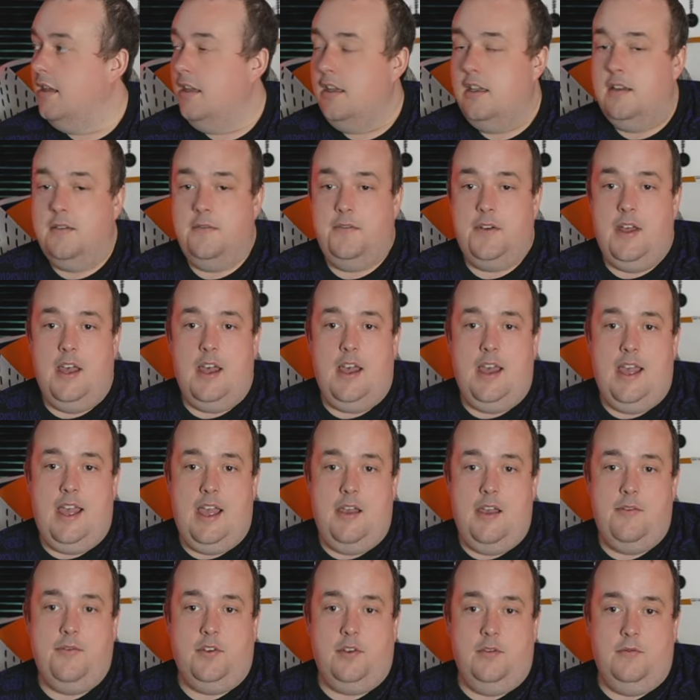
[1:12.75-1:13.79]
VAR
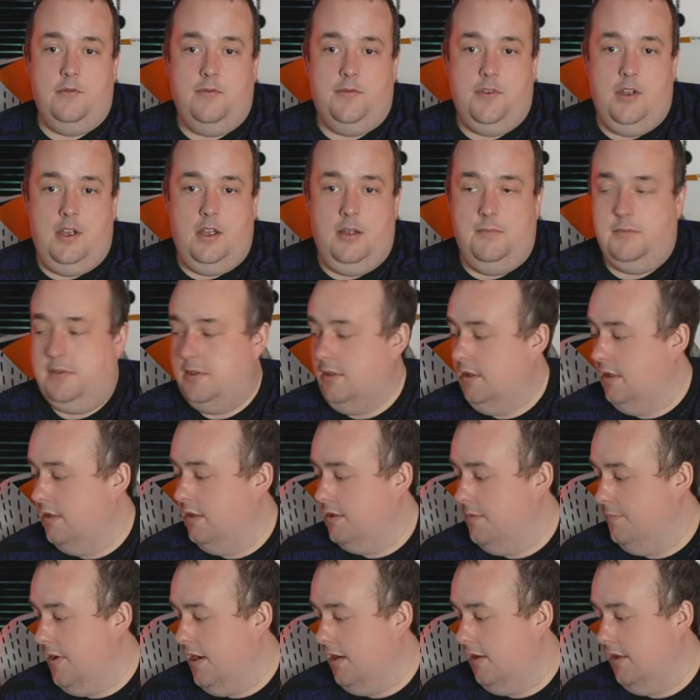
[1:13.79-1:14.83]
have confirmed it's
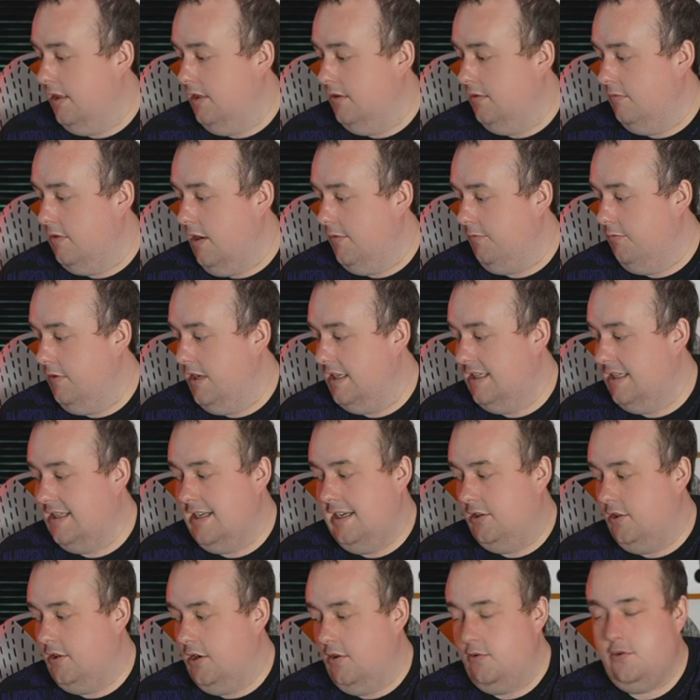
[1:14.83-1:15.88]
a penalty. The referee
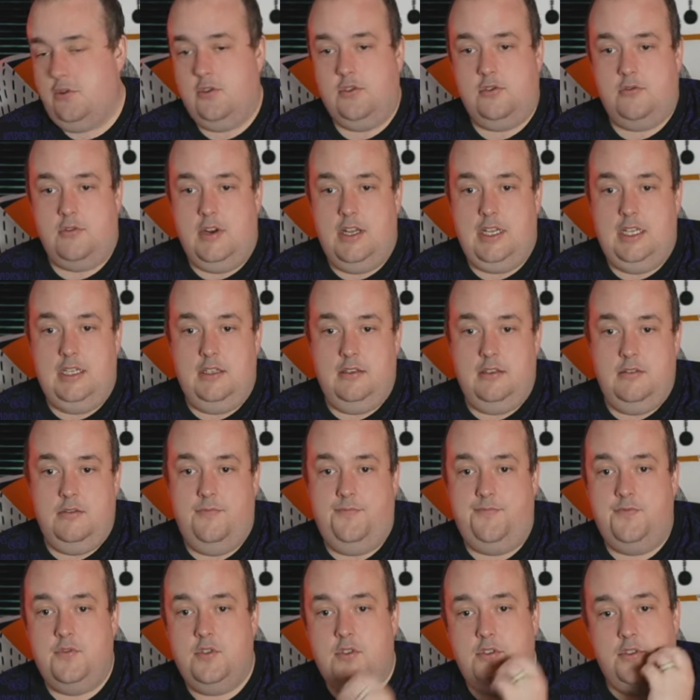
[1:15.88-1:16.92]
did go straight
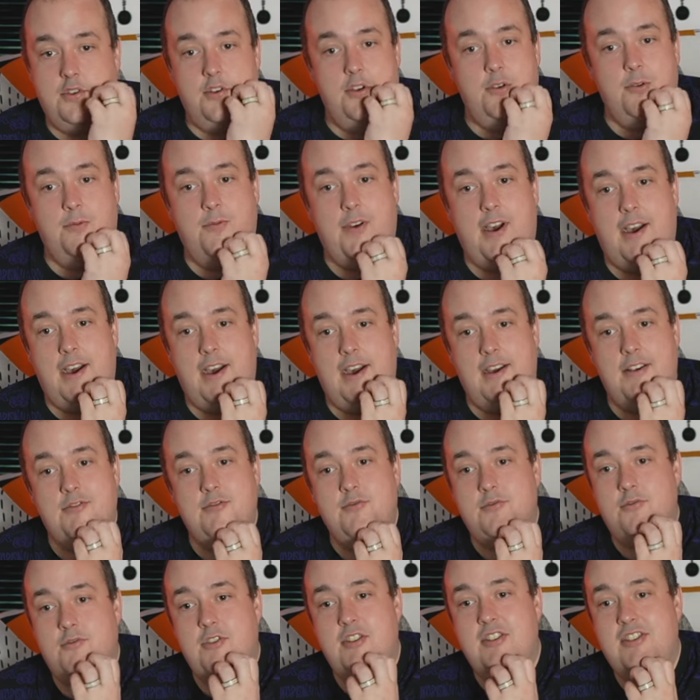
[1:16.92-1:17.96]
to VAR,
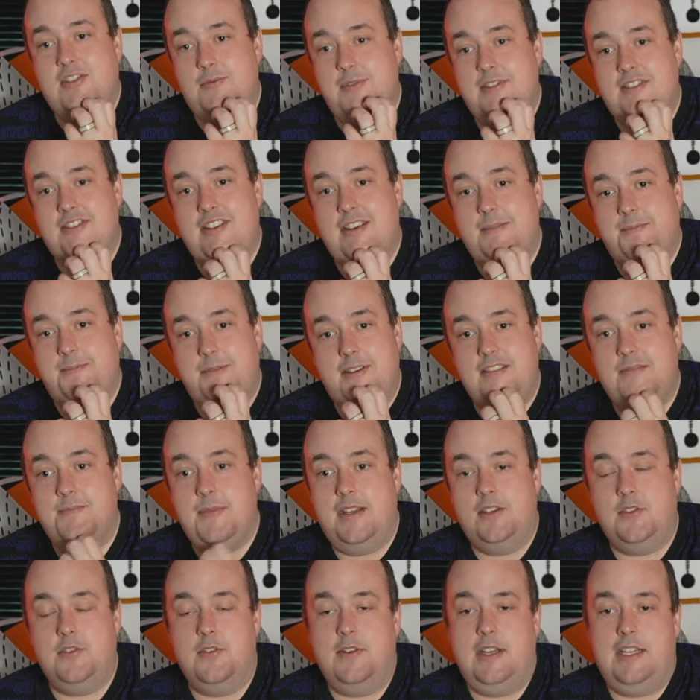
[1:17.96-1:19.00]
straight to his earpiece,
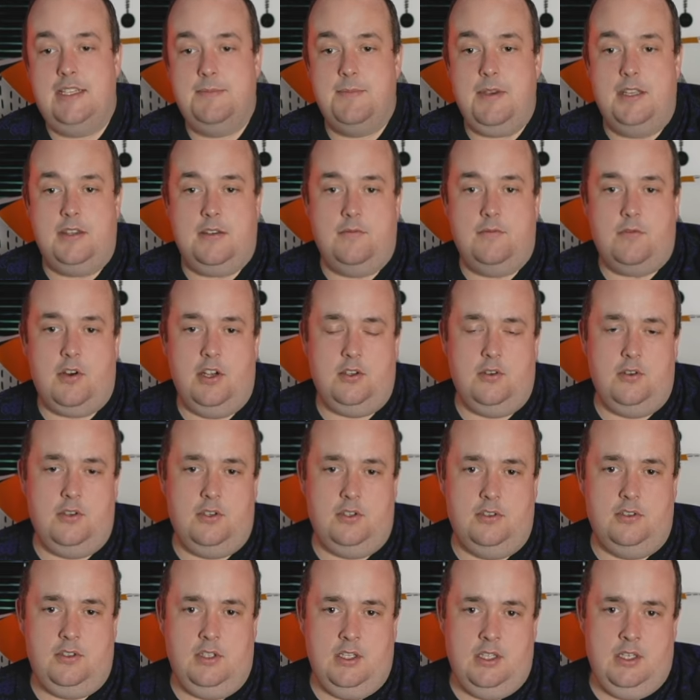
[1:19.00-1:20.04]
make sure that he's made the right
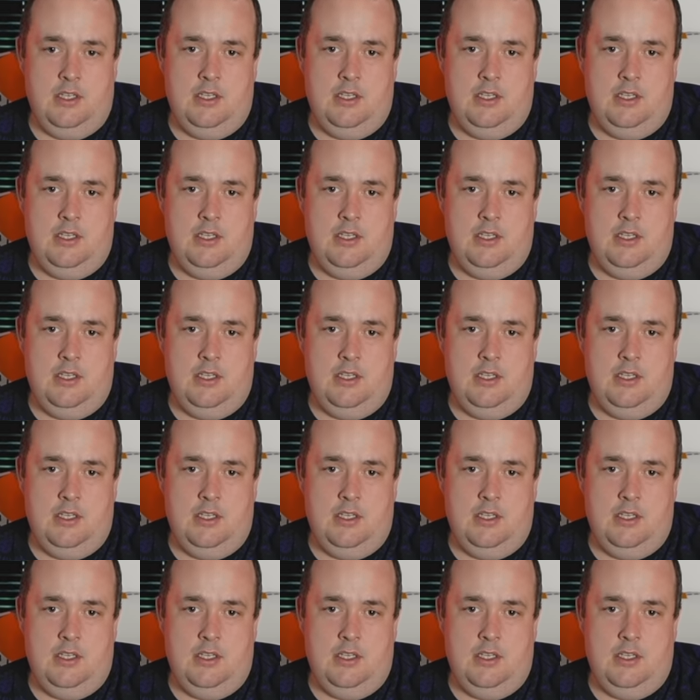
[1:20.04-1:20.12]
call.